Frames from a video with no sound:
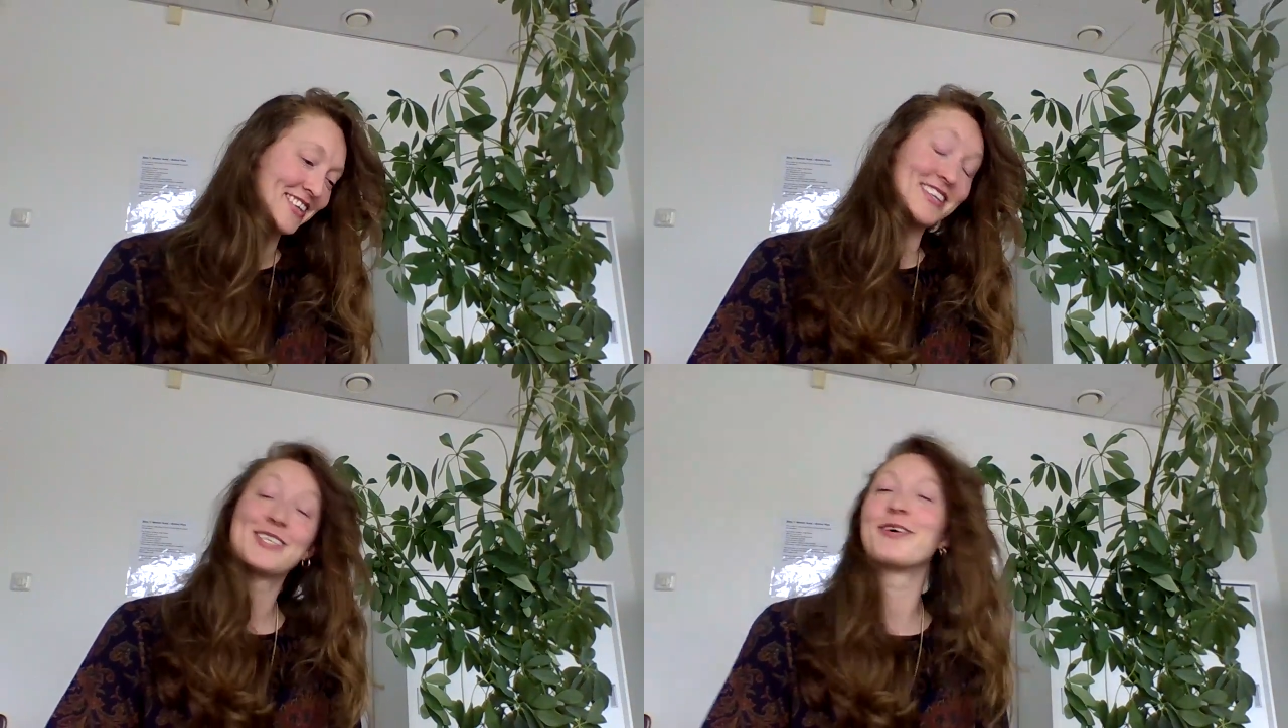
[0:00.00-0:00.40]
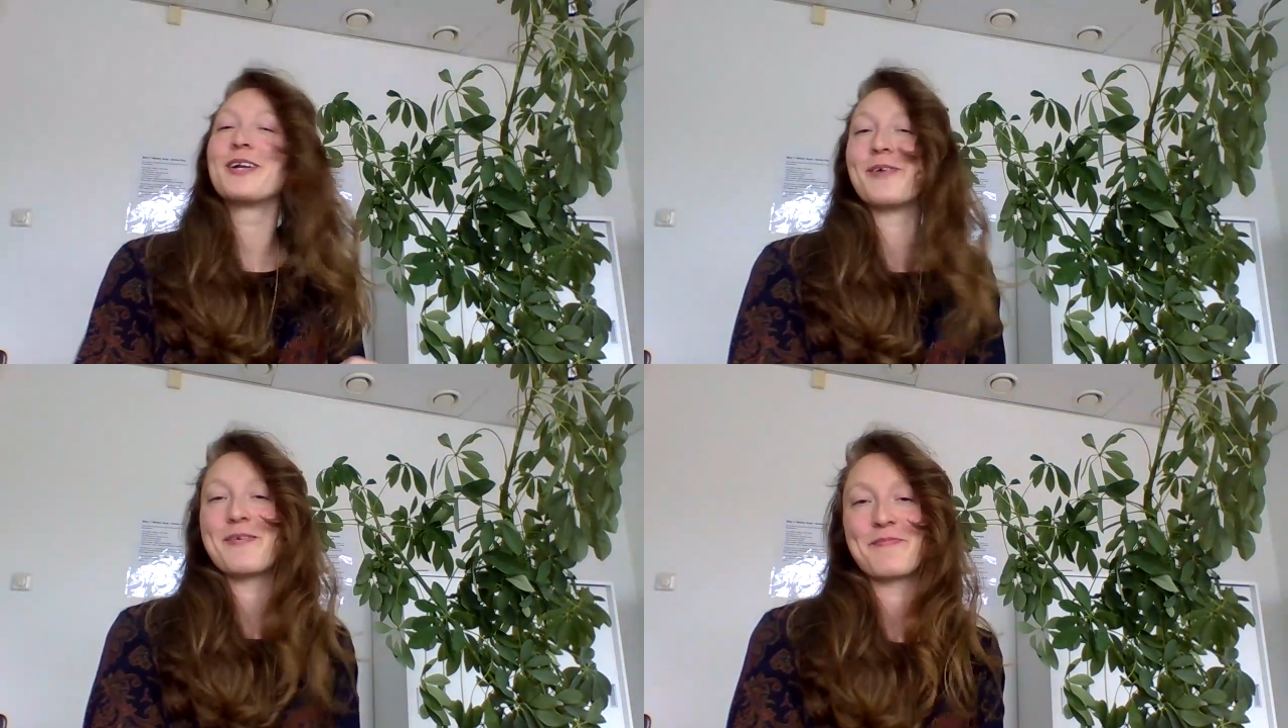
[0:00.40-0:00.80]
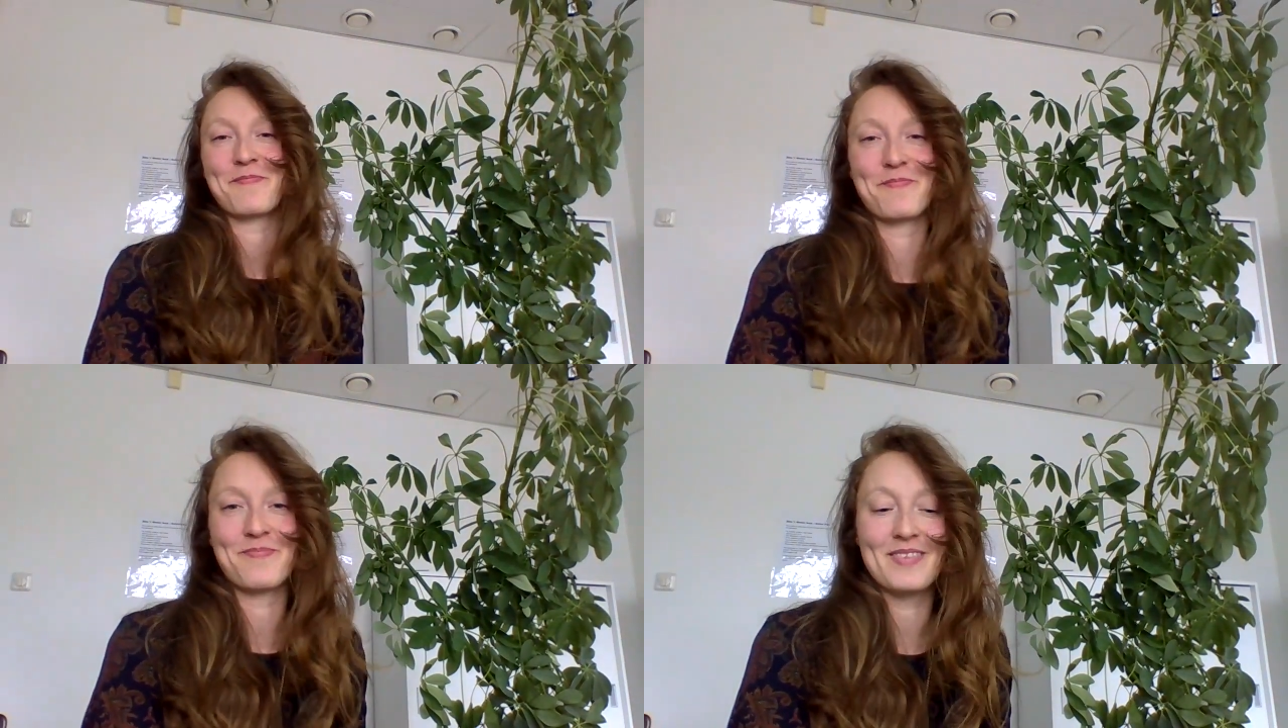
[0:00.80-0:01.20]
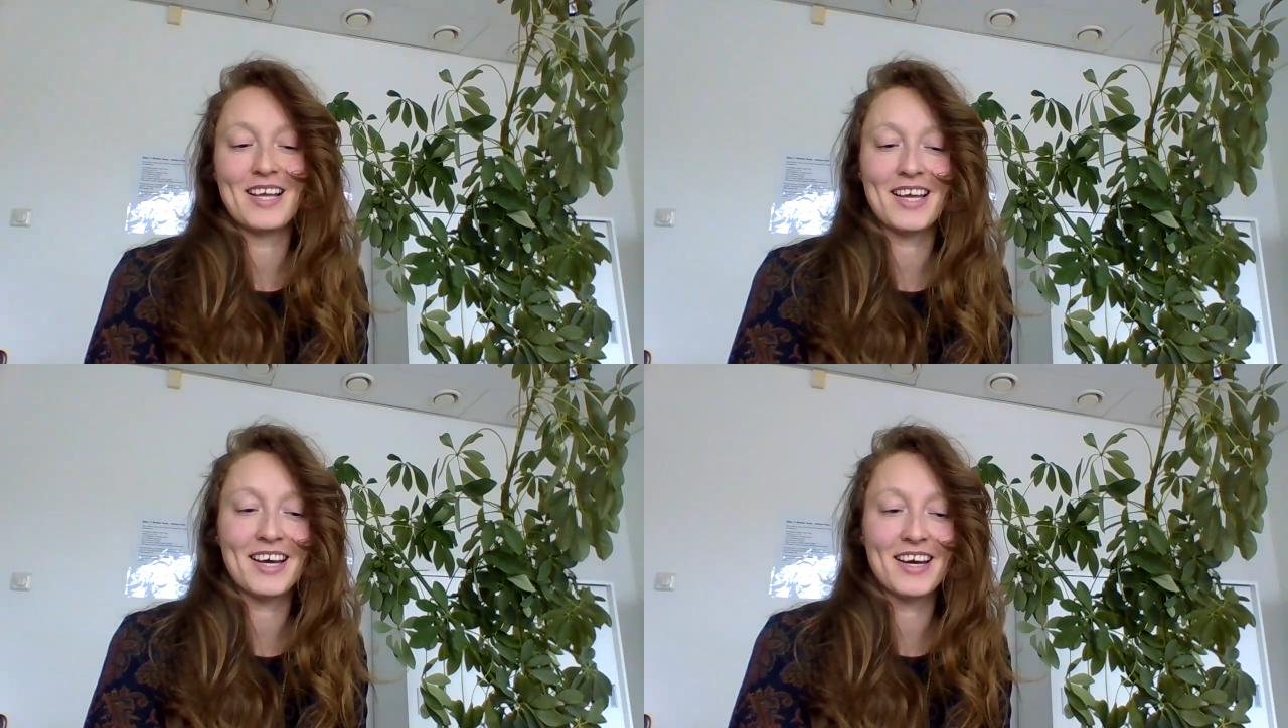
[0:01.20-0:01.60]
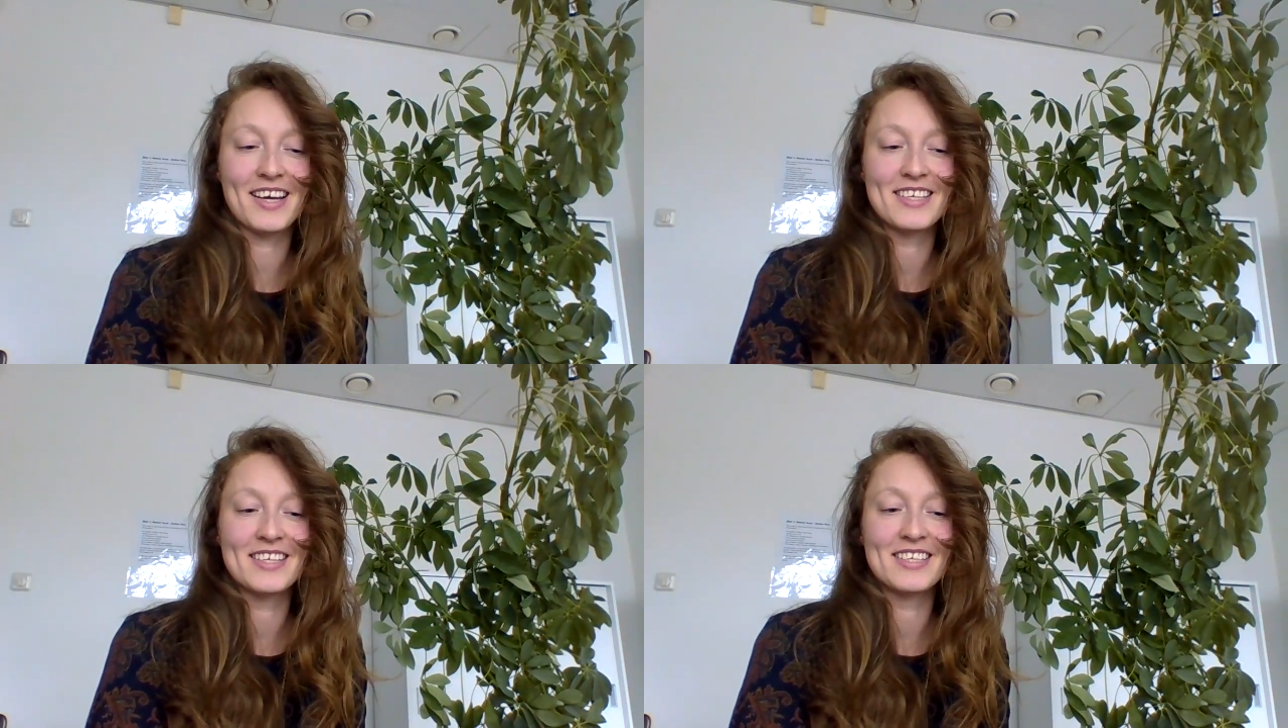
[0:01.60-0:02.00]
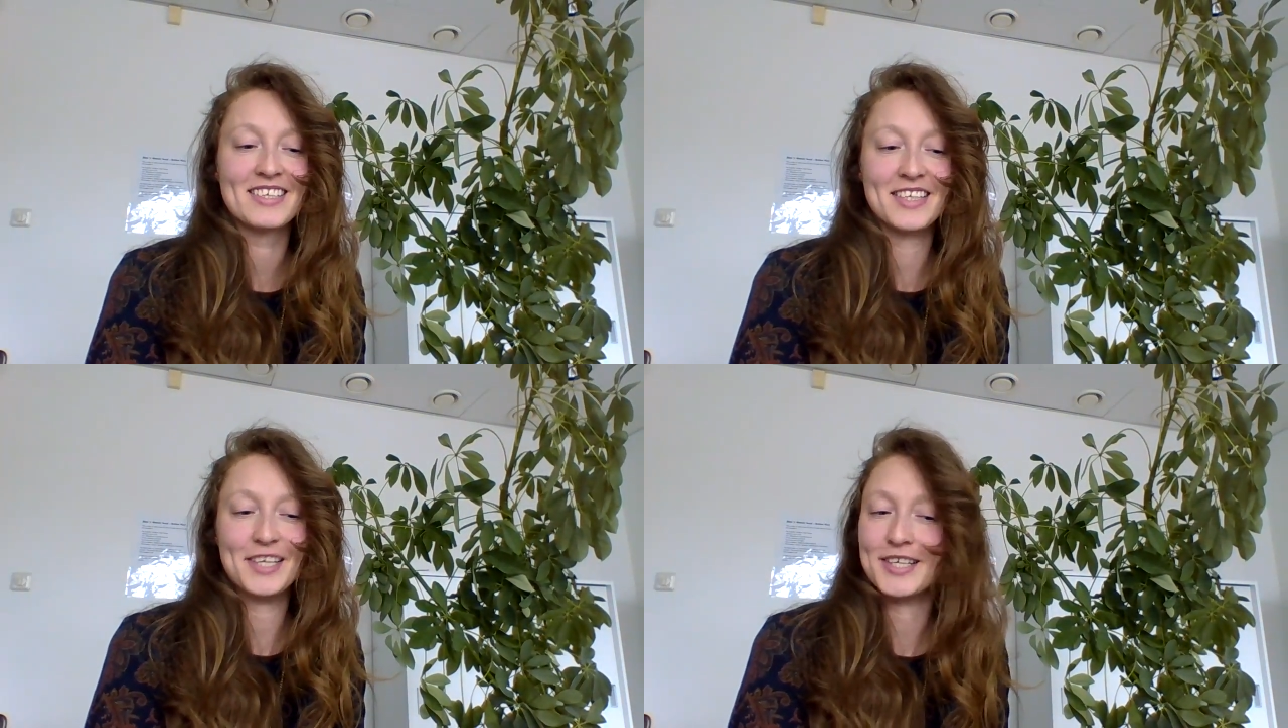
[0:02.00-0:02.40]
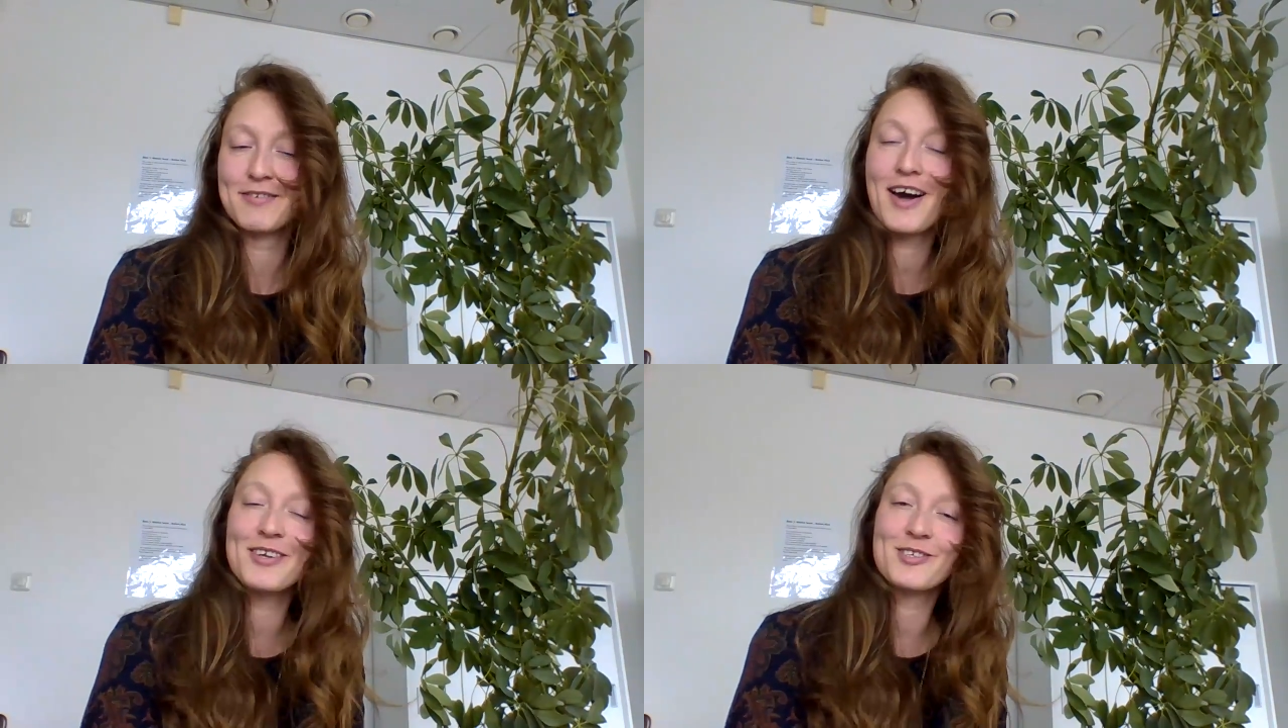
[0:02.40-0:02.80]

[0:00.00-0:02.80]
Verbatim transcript: So, anyway, uh, final